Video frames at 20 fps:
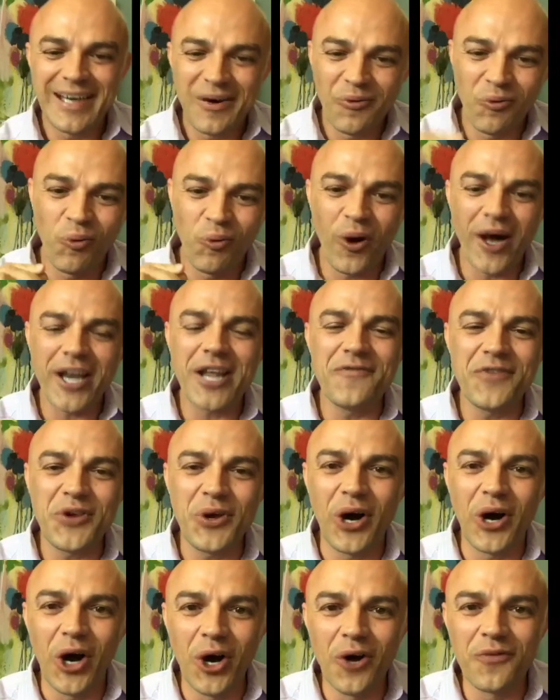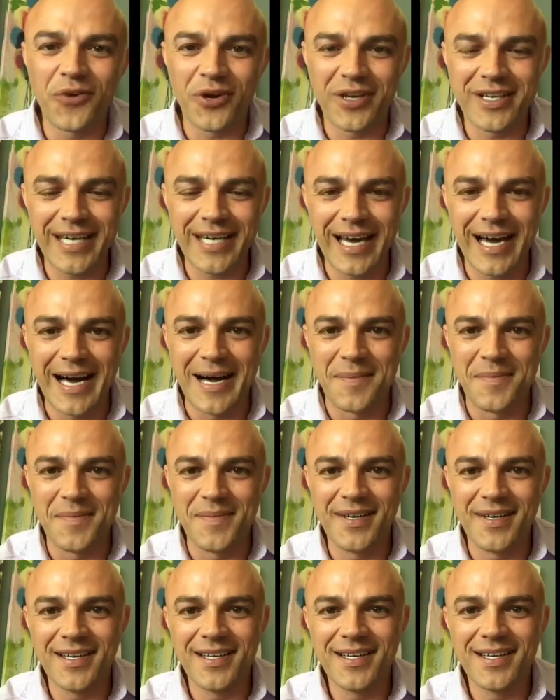What have you overcome?
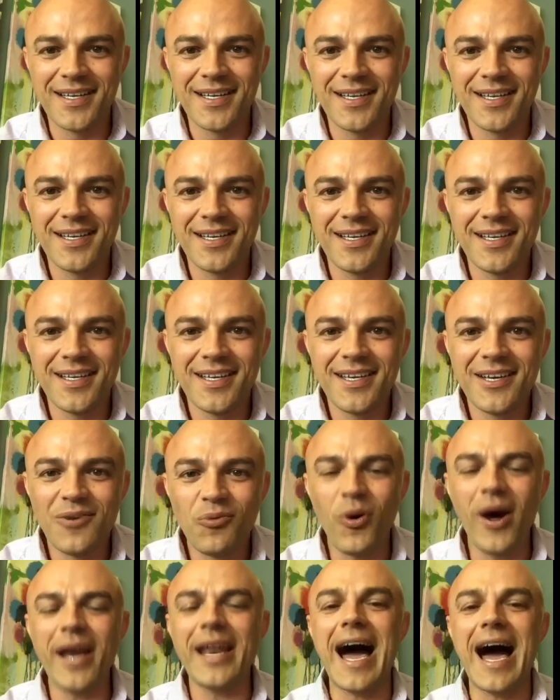What